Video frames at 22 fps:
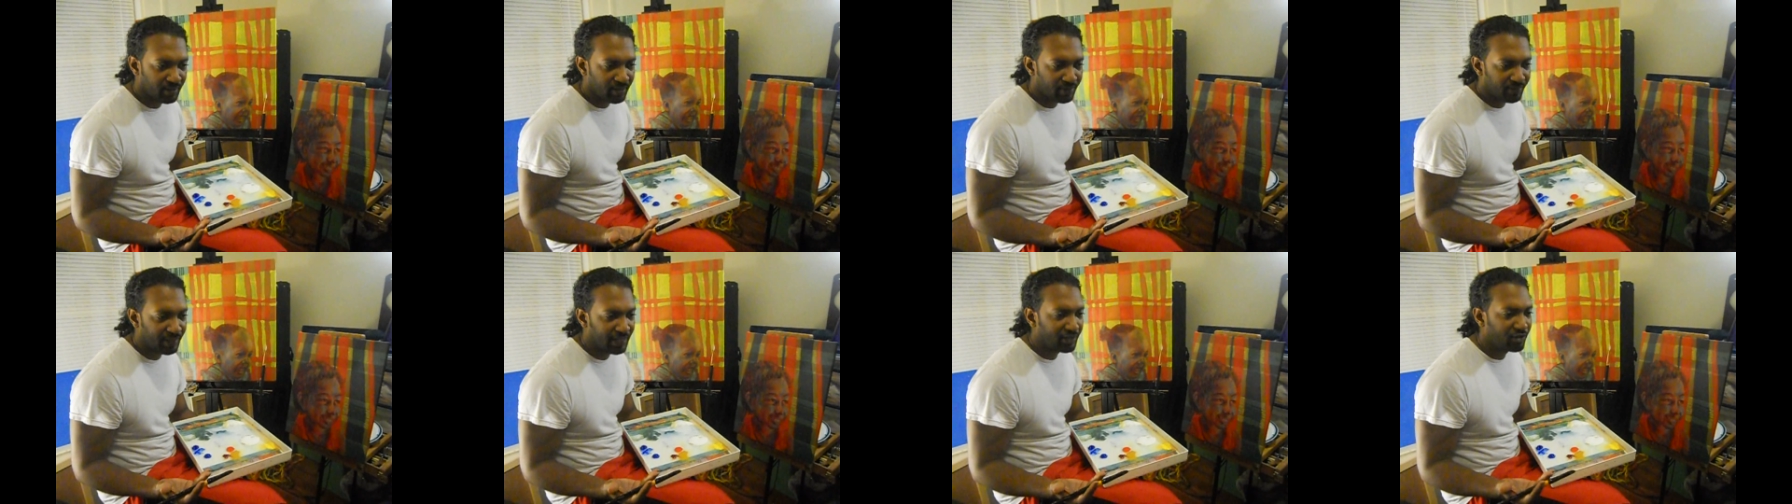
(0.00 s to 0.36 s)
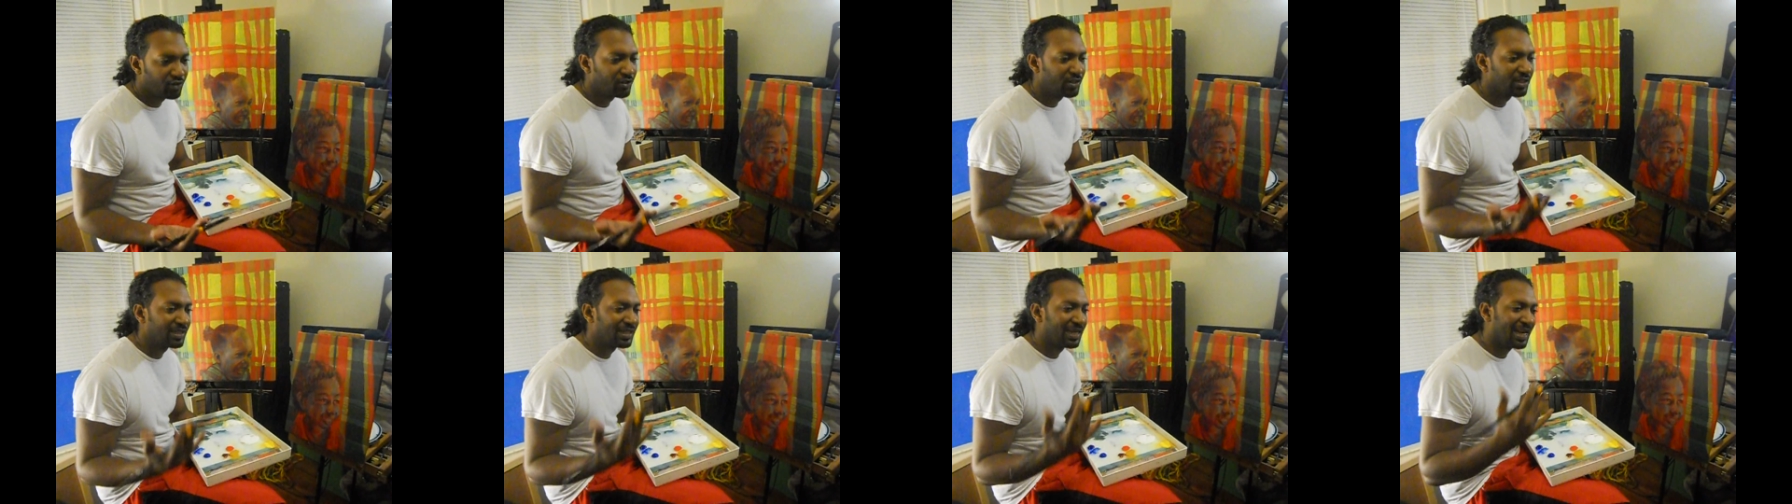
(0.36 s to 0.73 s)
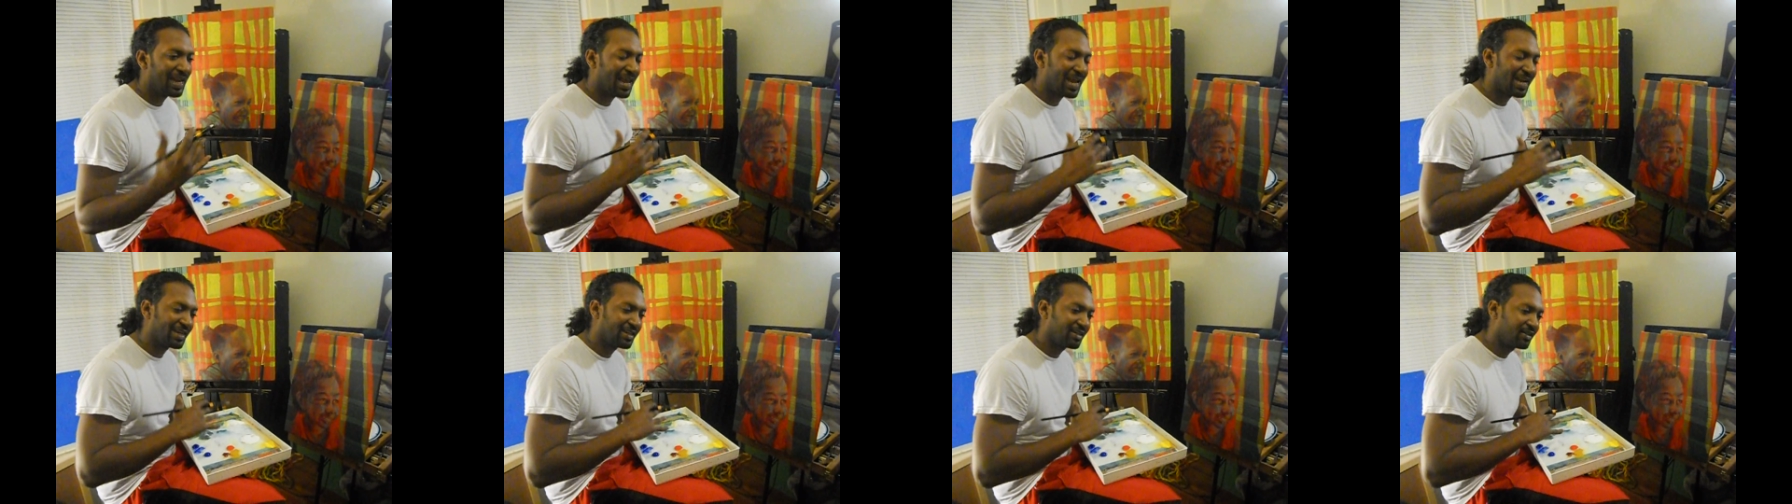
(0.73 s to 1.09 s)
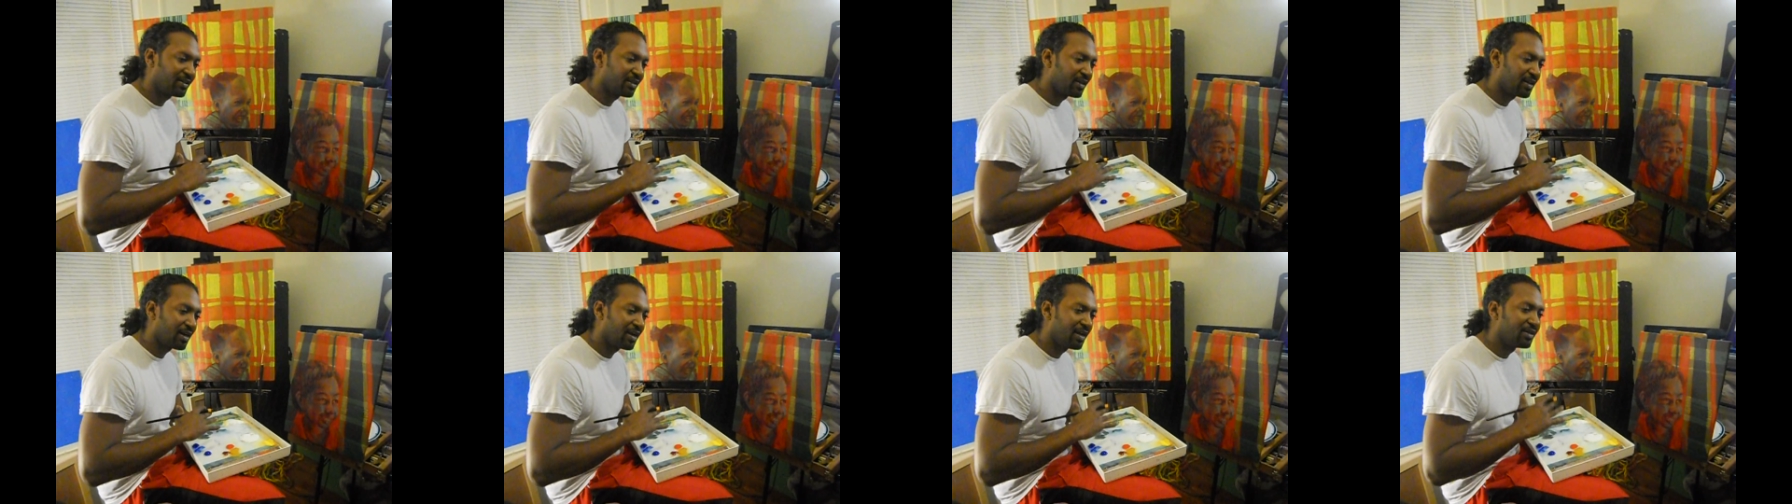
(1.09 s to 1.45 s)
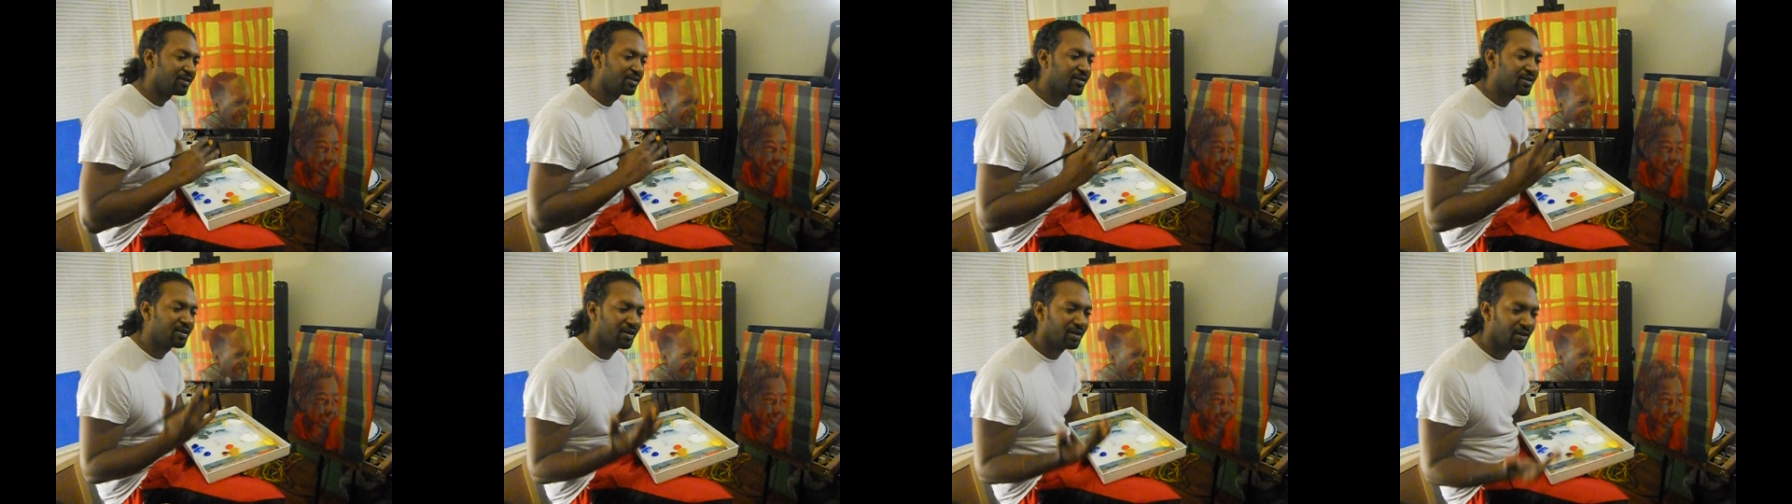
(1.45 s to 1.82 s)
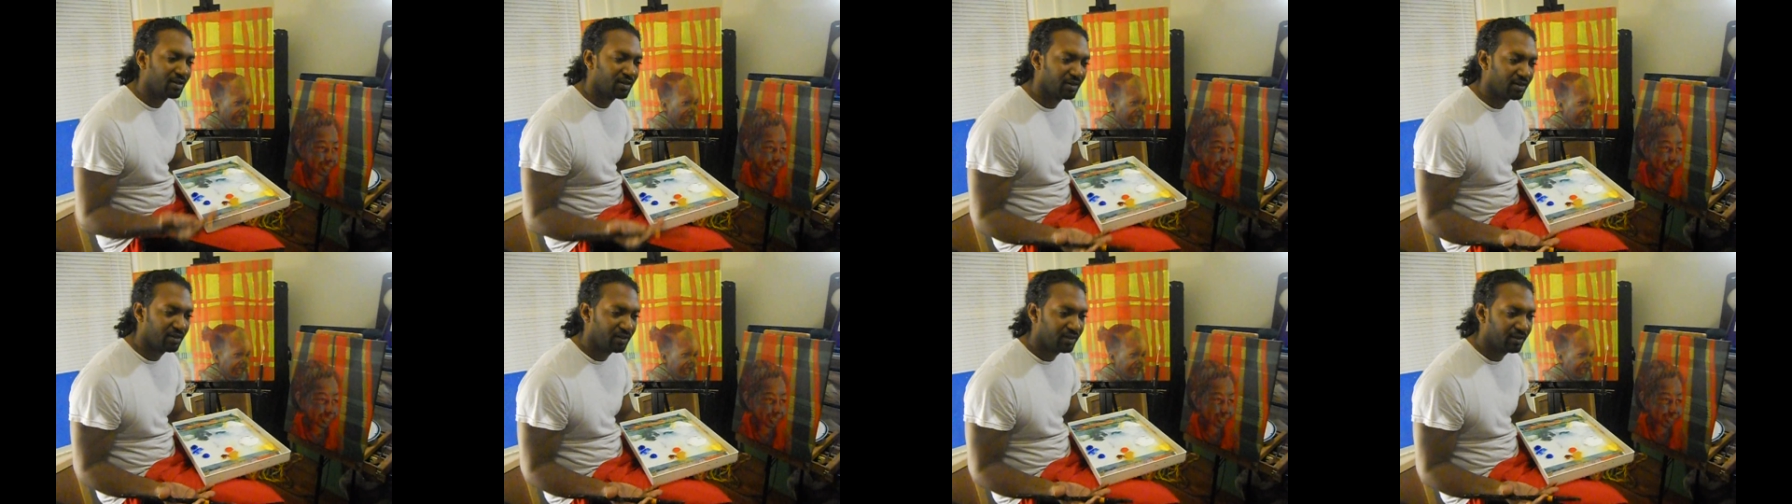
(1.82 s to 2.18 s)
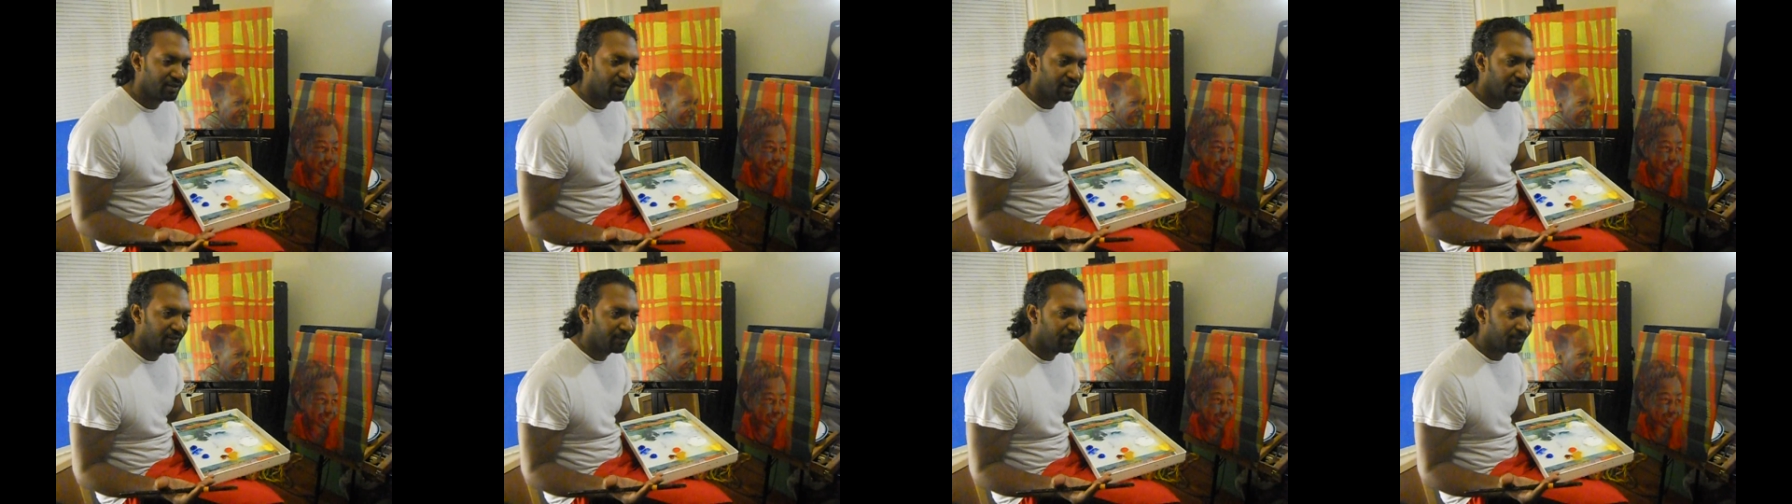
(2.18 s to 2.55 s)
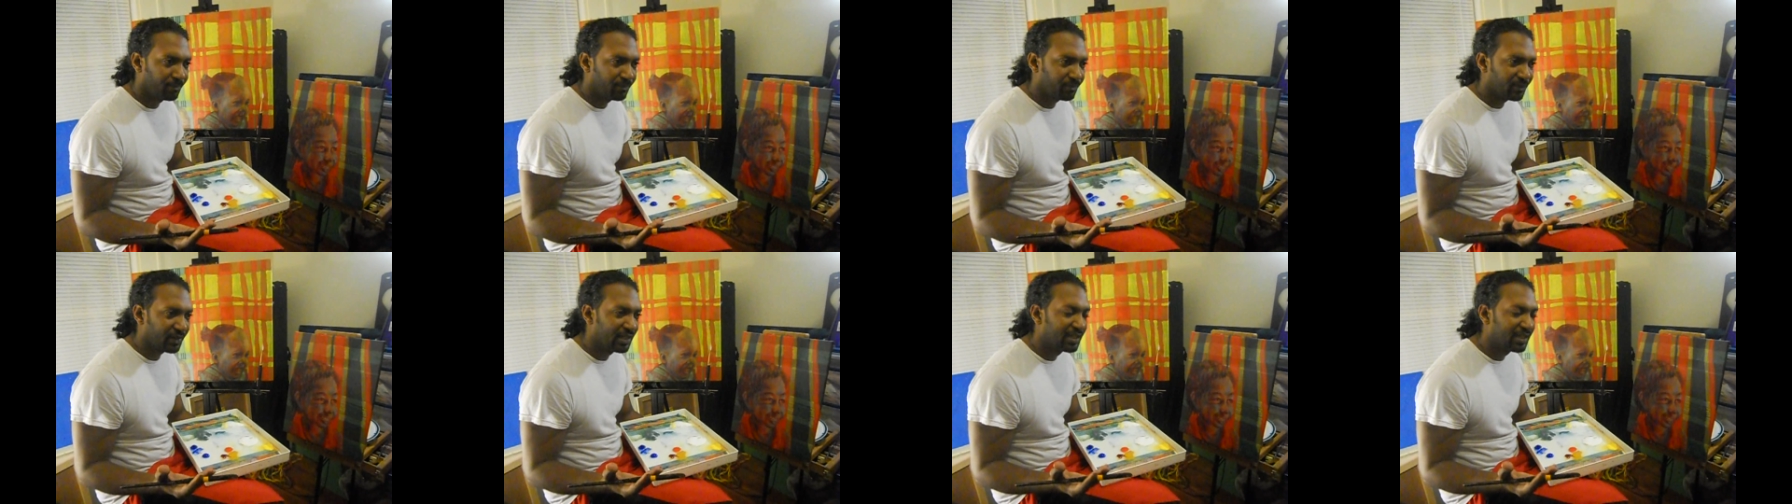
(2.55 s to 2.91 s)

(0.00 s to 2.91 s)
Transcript: that uses light and color in